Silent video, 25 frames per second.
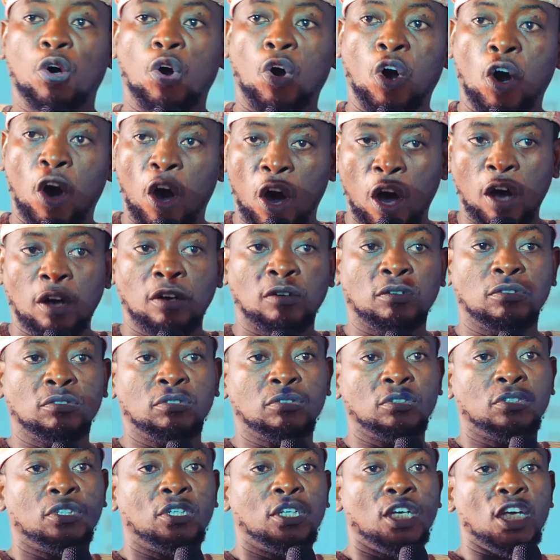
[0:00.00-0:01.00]
or
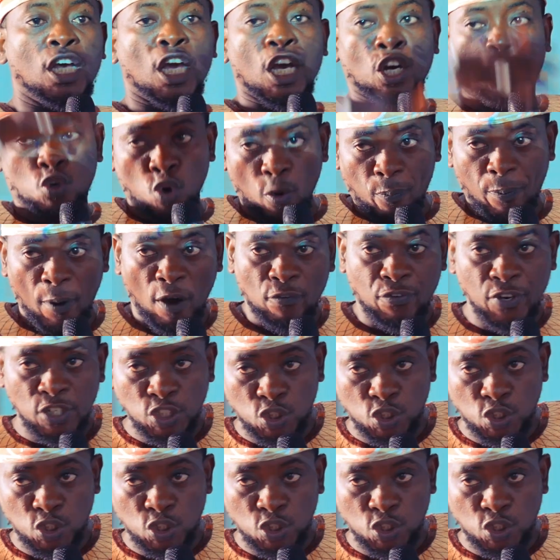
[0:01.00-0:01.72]
a group of